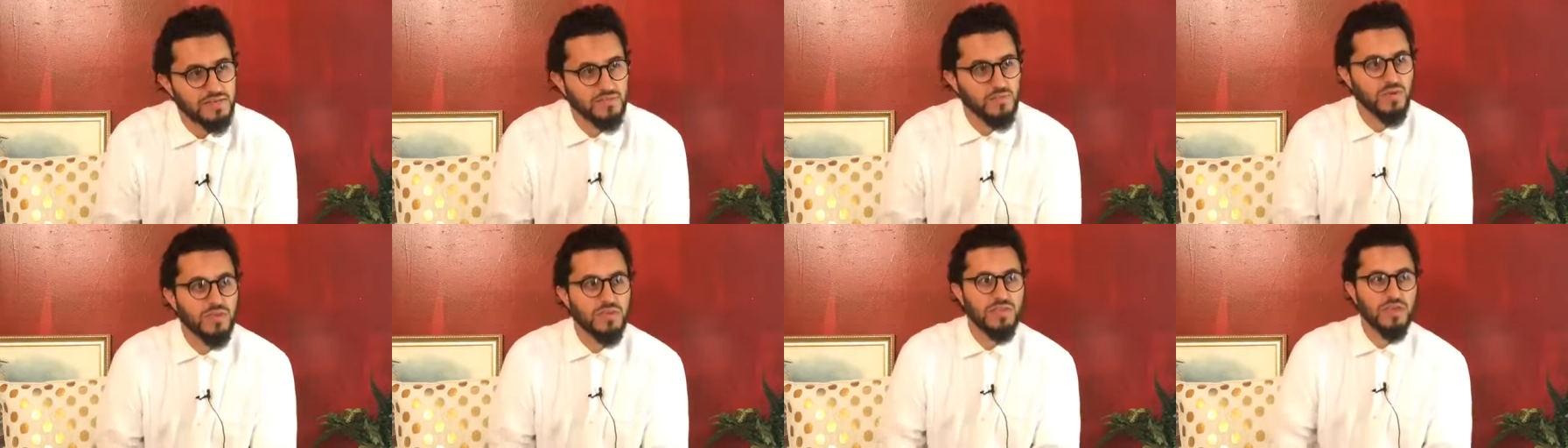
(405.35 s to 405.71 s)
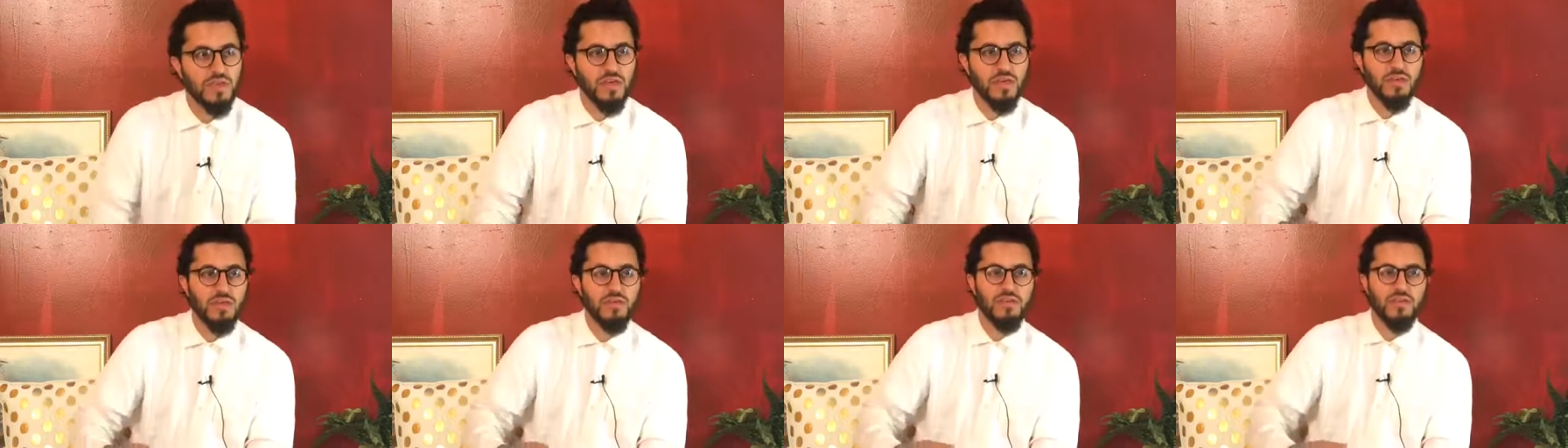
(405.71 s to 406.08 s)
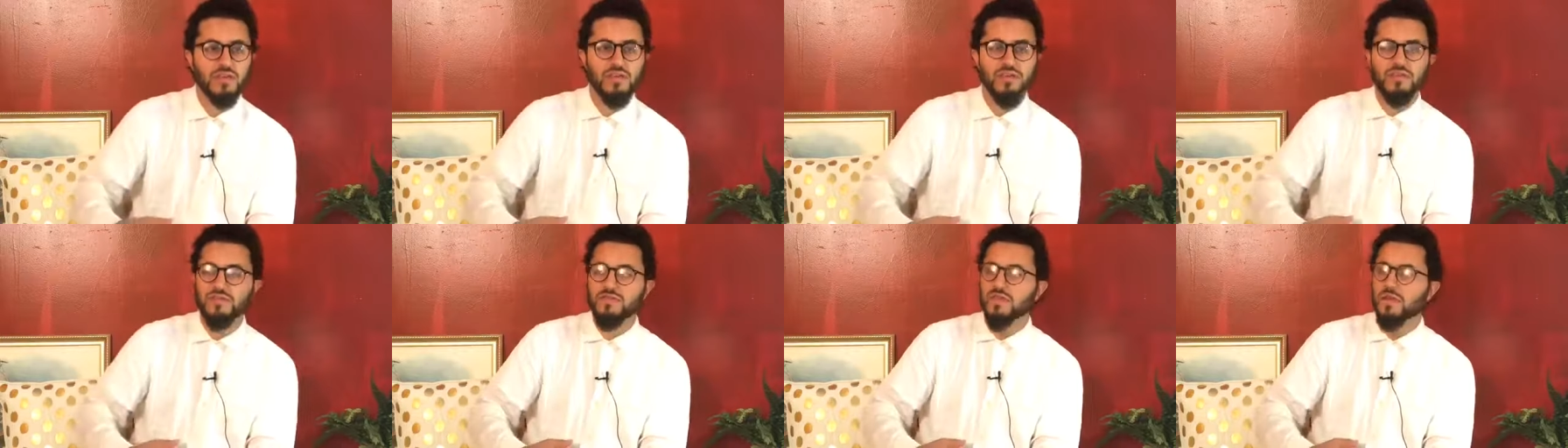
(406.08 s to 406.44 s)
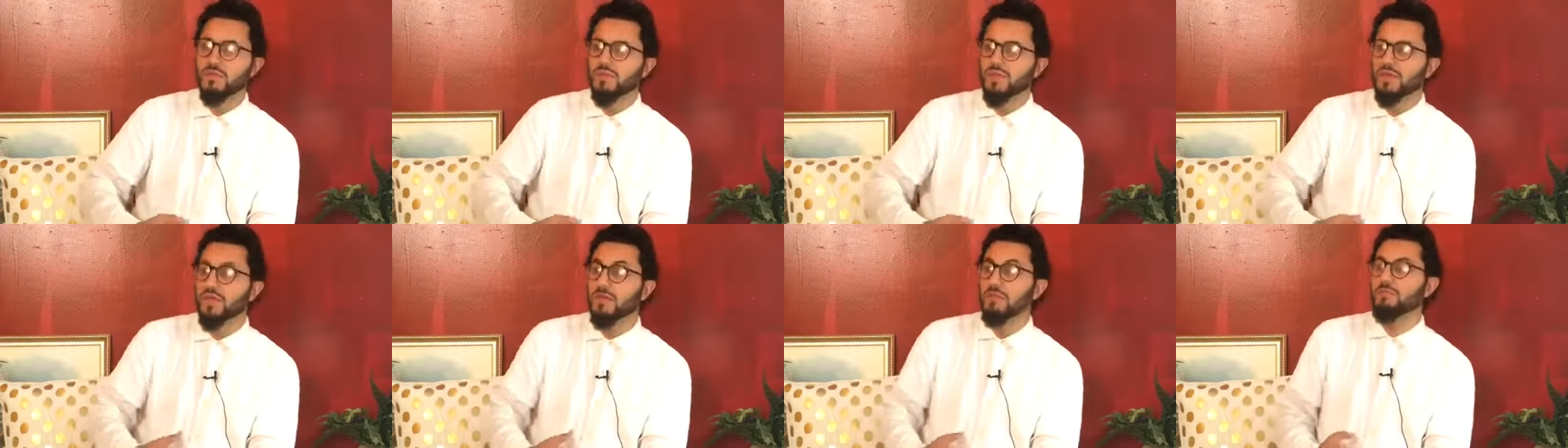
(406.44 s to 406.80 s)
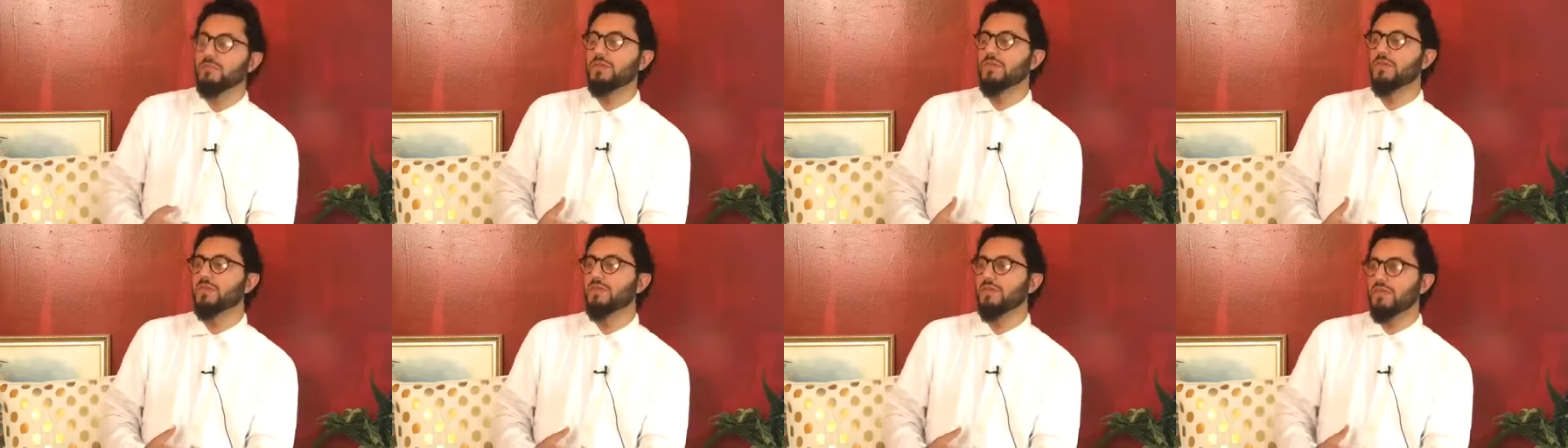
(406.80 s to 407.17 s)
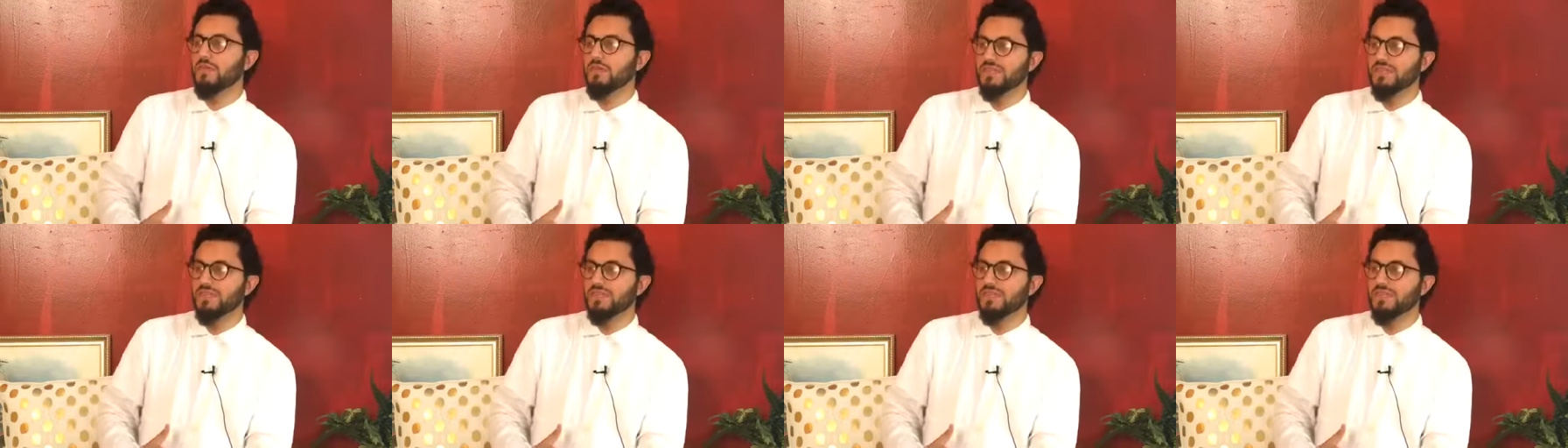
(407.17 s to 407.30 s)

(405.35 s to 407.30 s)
with a his stomach imploded,